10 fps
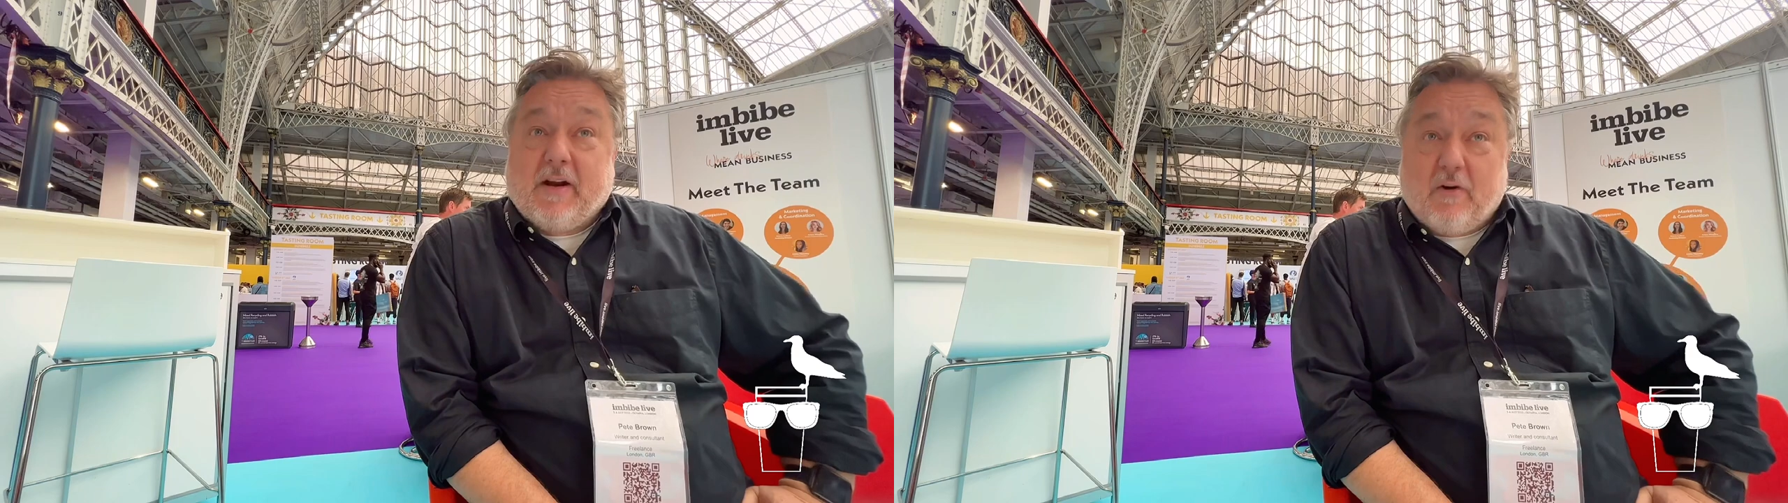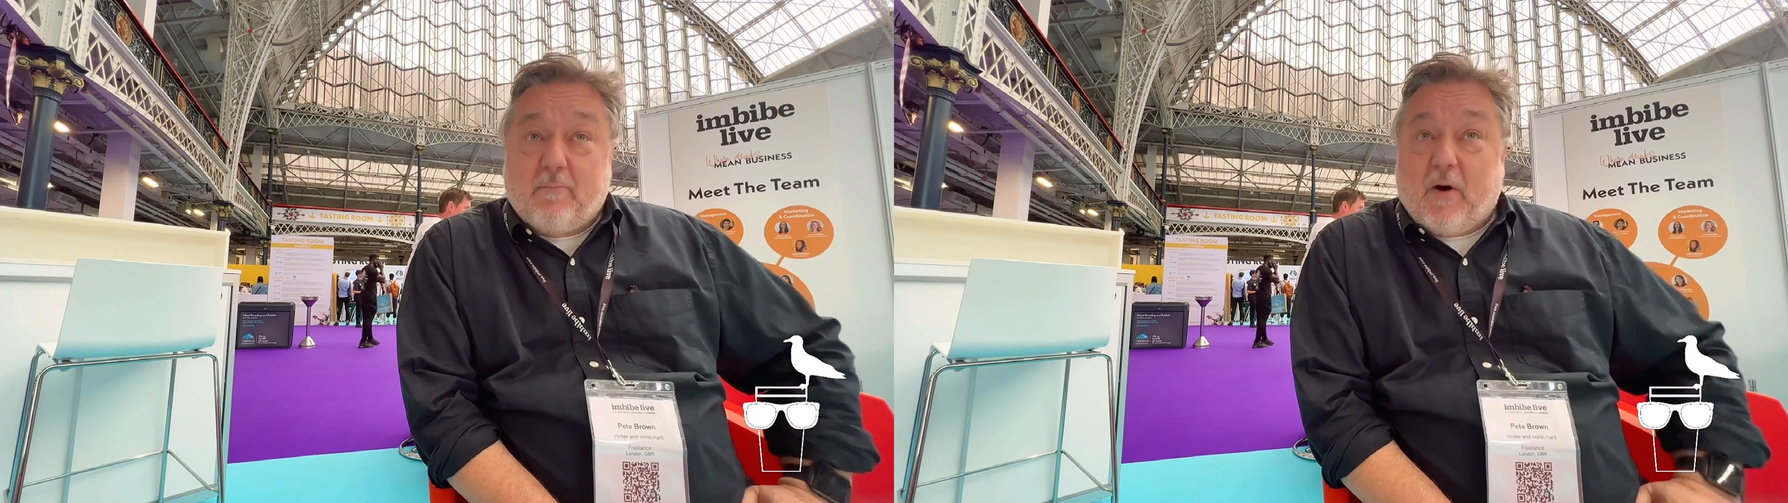
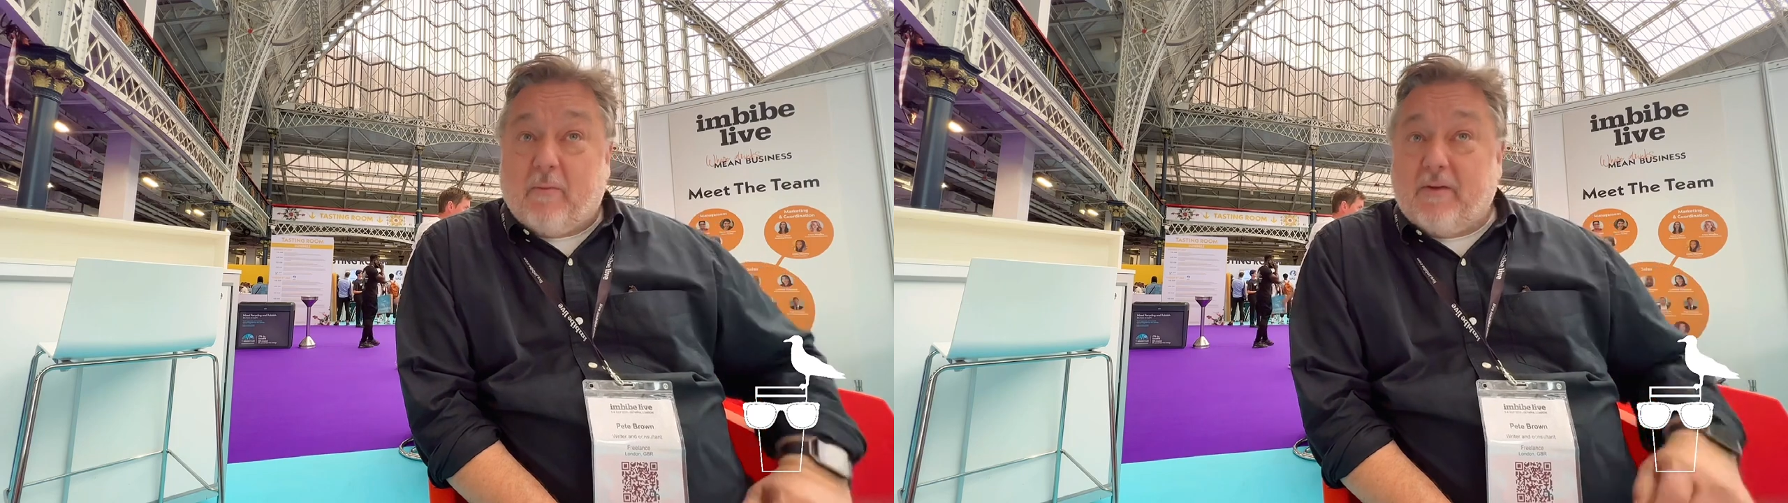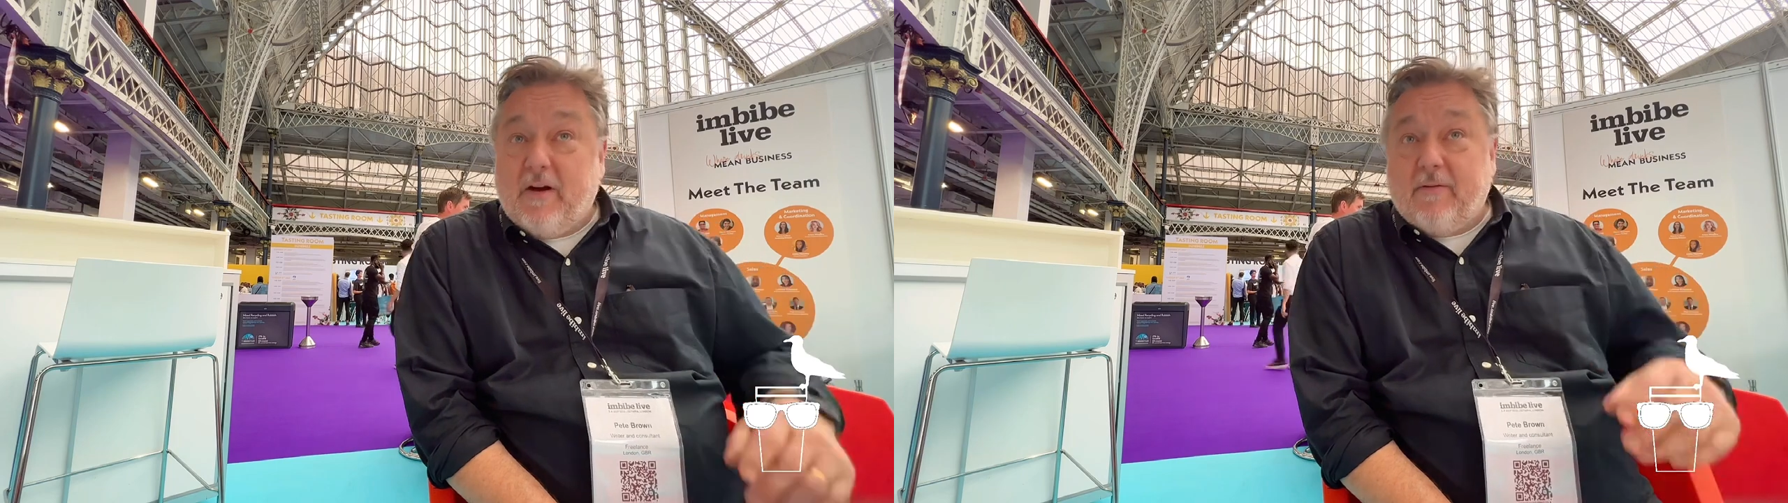good pub
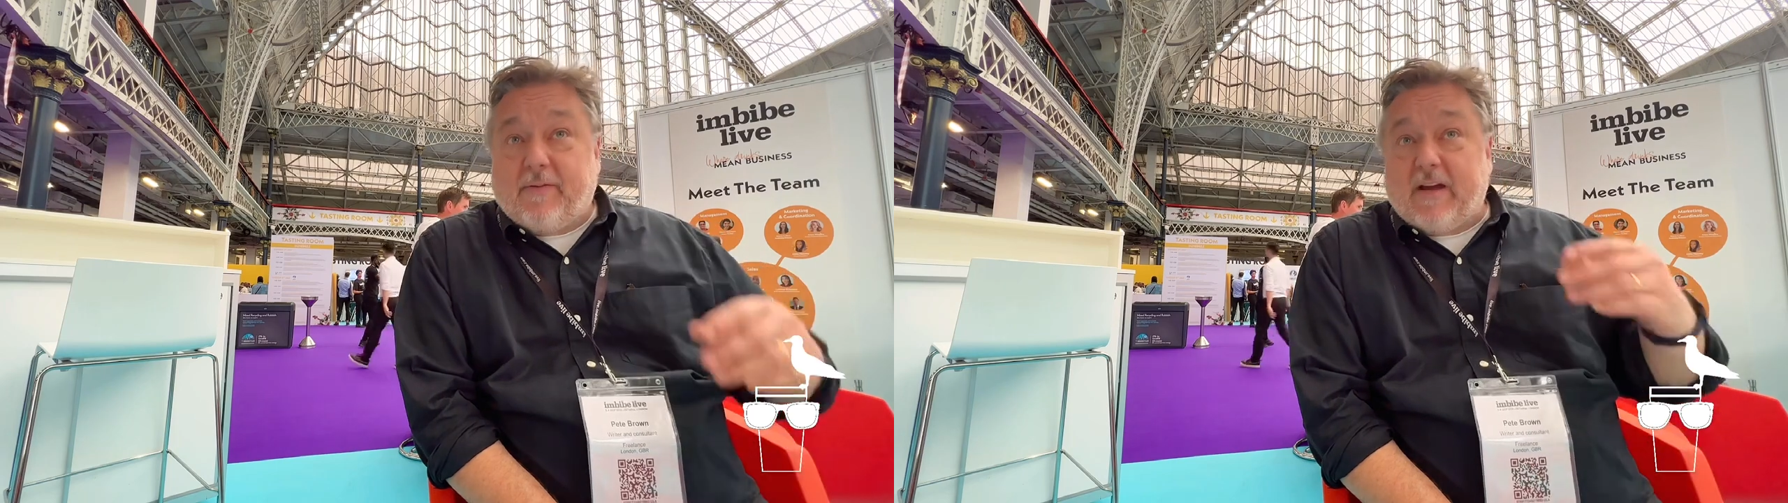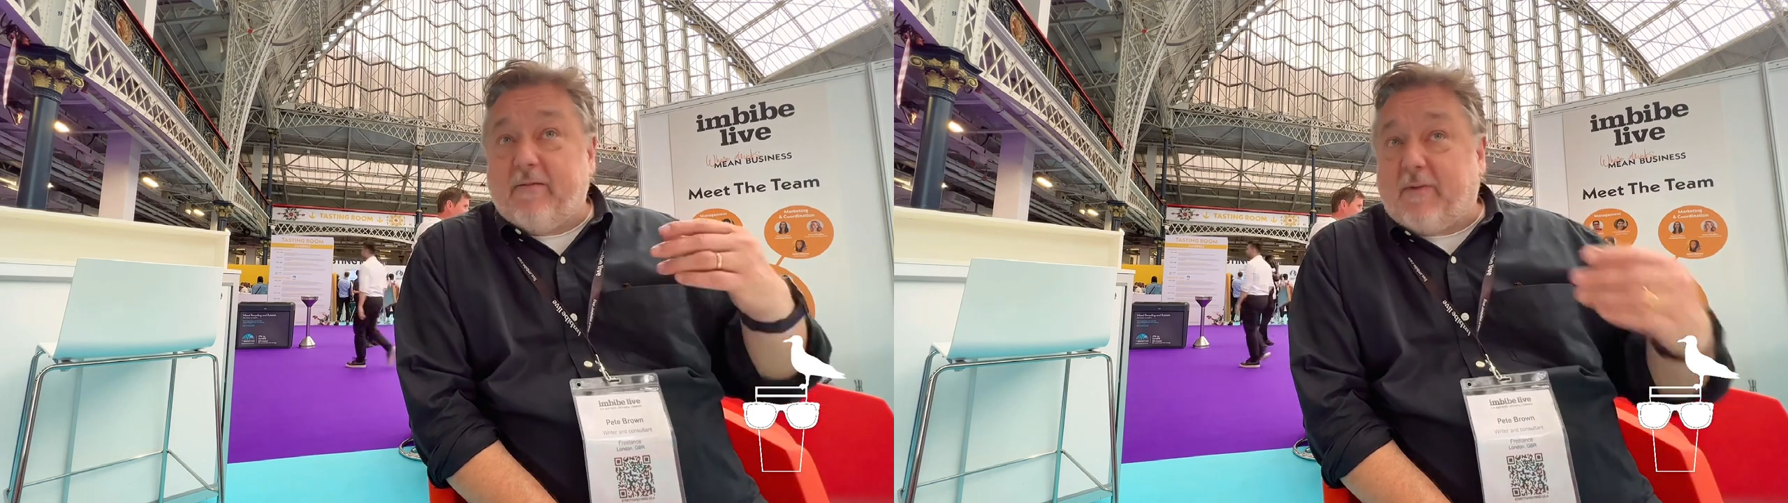
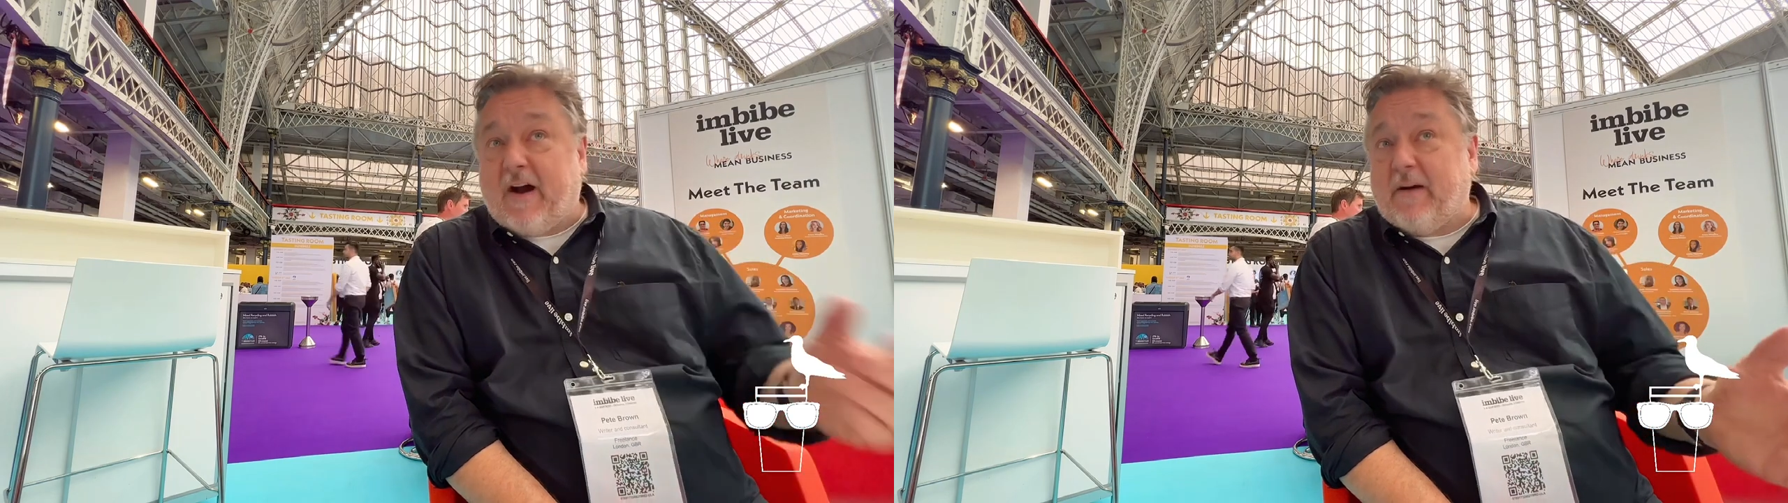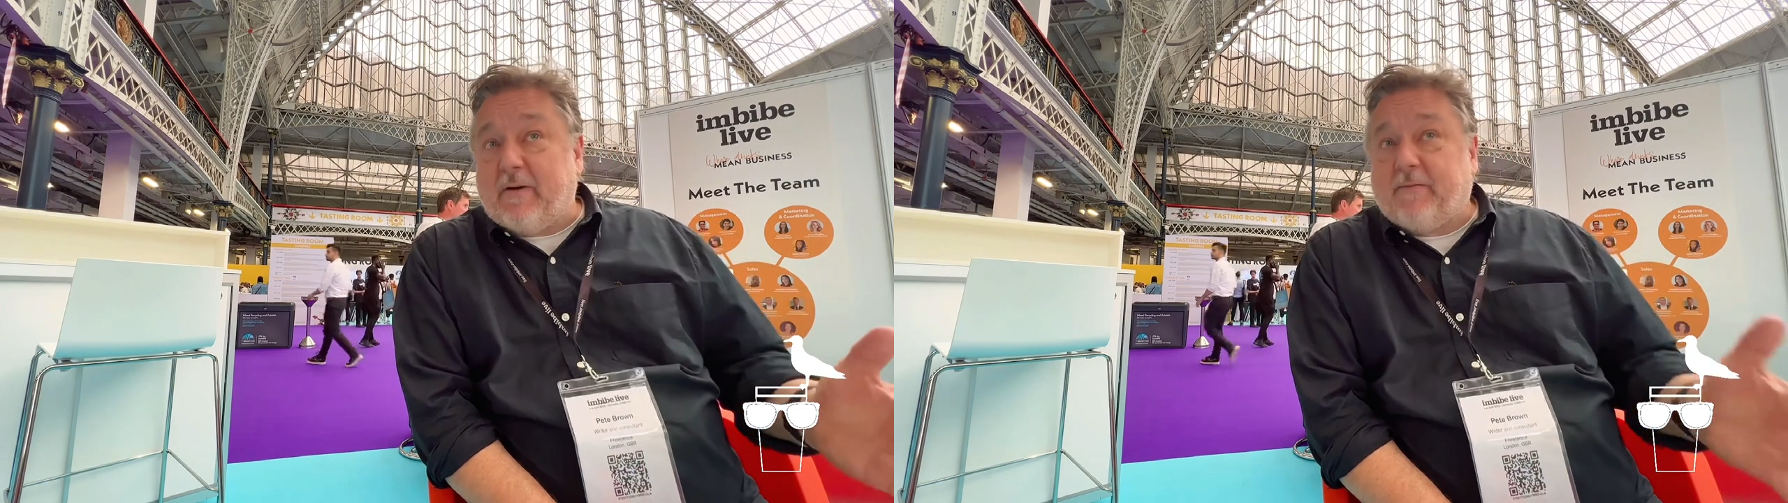for the
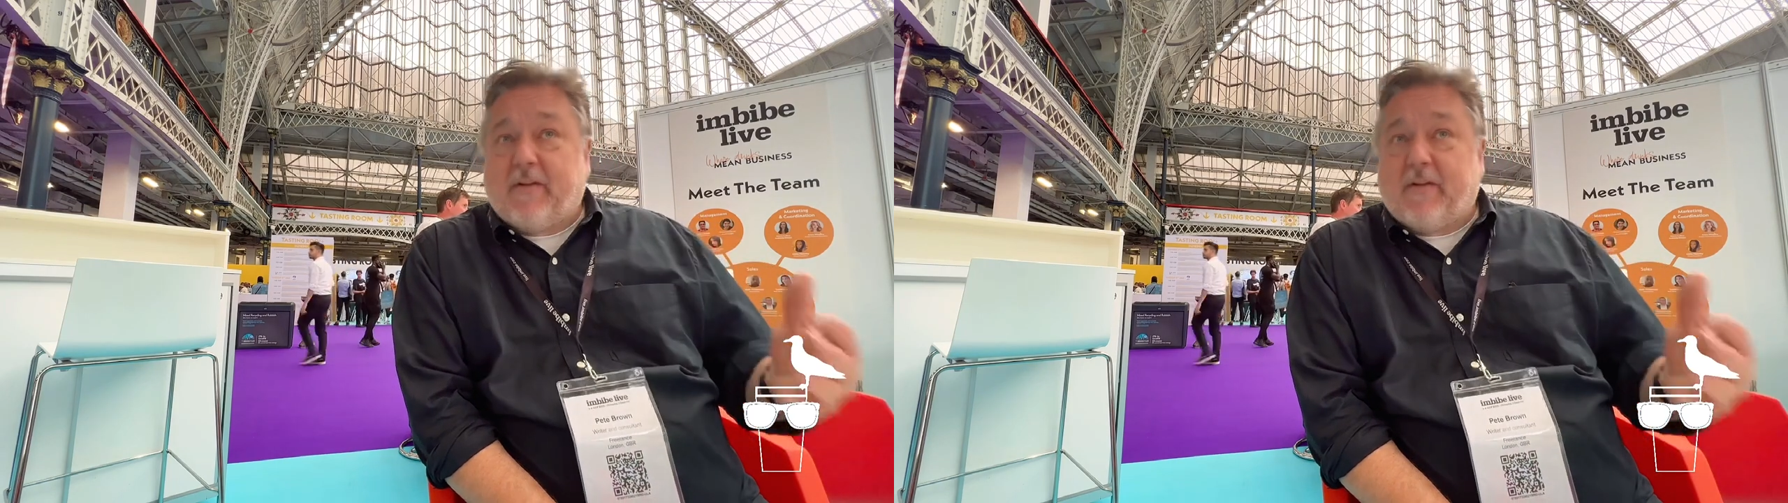environment,